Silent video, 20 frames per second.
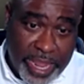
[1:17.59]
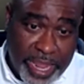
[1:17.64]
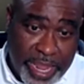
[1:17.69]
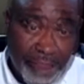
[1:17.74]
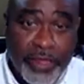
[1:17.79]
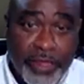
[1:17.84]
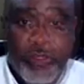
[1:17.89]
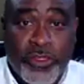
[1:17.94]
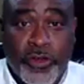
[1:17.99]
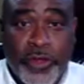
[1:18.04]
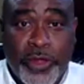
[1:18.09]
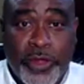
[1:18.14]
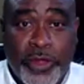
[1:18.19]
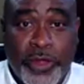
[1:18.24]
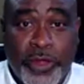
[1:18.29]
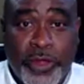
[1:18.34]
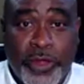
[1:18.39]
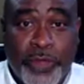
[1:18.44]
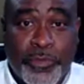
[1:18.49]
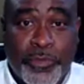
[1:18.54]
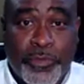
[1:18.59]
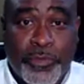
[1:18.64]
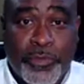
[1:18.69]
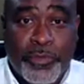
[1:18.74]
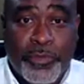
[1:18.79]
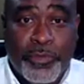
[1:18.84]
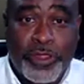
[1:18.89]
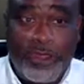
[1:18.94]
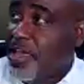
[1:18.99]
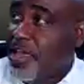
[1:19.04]
So in much the same way
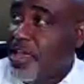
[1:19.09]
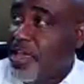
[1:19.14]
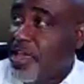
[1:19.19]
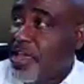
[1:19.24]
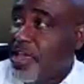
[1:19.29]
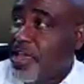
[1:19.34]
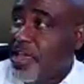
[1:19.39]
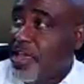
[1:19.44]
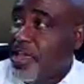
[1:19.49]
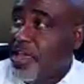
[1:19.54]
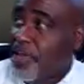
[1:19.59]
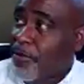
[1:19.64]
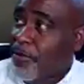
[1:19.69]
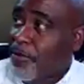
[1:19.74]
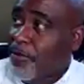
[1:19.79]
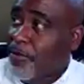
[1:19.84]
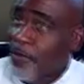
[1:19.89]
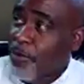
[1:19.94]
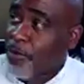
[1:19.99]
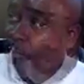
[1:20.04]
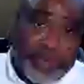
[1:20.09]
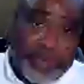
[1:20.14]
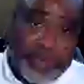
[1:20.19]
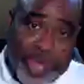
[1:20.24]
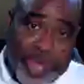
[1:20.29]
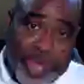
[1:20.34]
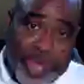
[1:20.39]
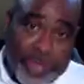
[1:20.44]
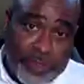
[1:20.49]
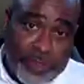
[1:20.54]
somebody challenged
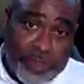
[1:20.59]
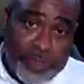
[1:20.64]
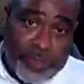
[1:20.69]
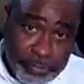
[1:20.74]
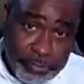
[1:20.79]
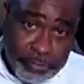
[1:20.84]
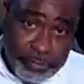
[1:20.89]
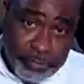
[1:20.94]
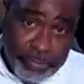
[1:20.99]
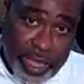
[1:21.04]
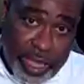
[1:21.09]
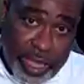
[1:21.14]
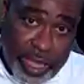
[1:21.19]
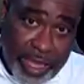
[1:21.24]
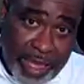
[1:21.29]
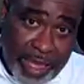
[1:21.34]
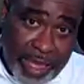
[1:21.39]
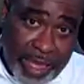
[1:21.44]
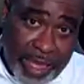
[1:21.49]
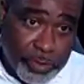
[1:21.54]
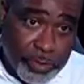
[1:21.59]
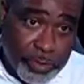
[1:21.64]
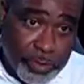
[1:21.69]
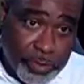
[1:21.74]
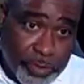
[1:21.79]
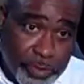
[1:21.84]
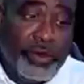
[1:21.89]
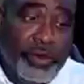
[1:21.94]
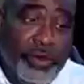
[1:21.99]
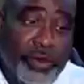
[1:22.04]
Apple
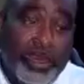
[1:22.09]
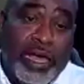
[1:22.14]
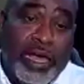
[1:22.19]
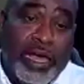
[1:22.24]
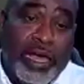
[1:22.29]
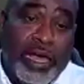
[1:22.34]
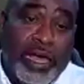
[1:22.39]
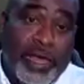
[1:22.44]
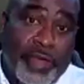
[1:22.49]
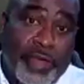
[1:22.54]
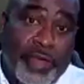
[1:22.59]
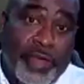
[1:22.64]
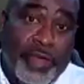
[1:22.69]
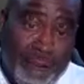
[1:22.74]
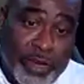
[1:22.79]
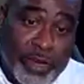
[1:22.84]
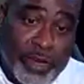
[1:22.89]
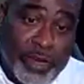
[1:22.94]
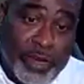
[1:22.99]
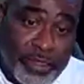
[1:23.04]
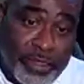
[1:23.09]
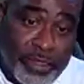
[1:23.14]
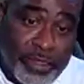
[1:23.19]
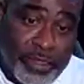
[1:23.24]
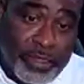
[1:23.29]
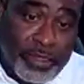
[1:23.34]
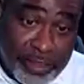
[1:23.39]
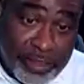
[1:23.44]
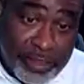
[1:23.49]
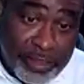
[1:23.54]
in the United States,
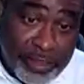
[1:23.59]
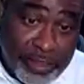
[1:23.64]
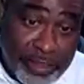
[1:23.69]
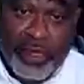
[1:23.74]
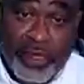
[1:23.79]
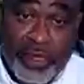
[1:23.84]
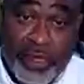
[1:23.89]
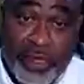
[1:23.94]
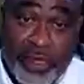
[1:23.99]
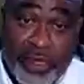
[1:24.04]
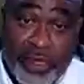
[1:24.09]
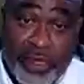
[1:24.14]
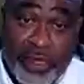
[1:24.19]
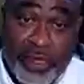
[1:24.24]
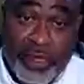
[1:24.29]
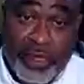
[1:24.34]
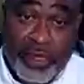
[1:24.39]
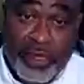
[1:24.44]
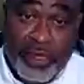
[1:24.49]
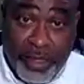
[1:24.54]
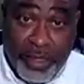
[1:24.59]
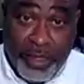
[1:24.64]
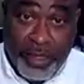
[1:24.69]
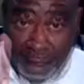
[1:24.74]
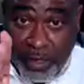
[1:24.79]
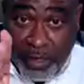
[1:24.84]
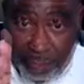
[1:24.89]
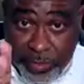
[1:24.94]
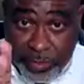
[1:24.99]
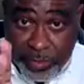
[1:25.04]
somebody in
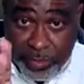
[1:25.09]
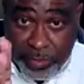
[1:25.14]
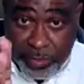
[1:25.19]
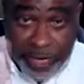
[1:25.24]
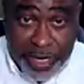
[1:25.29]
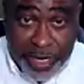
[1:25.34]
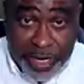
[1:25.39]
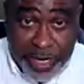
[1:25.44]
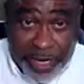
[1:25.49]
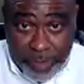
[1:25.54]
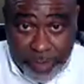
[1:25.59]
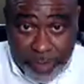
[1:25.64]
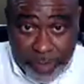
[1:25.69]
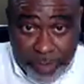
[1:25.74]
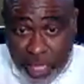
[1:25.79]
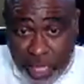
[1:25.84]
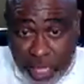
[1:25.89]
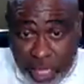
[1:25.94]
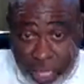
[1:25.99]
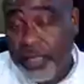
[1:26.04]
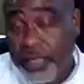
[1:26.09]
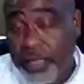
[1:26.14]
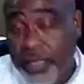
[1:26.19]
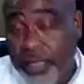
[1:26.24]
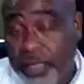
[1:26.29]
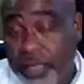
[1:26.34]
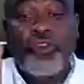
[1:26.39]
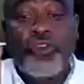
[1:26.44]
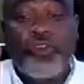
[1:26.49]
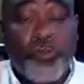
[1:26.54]
Jamaica could do
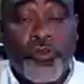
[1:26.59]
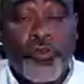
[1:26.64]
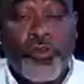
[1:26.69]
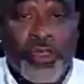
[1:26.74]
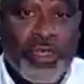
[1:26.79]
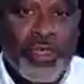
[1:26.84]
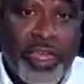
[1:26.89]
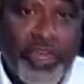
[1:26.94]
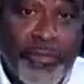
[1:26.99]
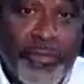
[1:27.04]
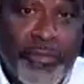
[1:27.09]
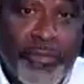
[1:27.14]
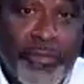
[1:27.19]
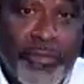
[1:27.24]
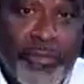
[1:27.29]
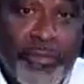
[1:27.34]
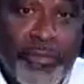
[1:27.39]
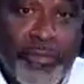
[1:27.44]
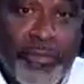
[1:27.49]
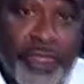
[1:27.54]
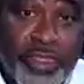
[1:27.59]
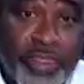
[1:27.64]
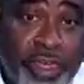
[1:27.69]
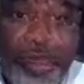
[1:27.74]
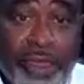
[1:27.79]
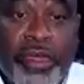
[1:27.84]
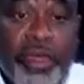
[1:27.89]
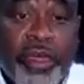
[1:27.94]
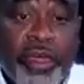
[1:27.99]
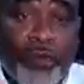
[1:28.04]
the same thing
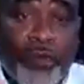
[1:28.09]
within the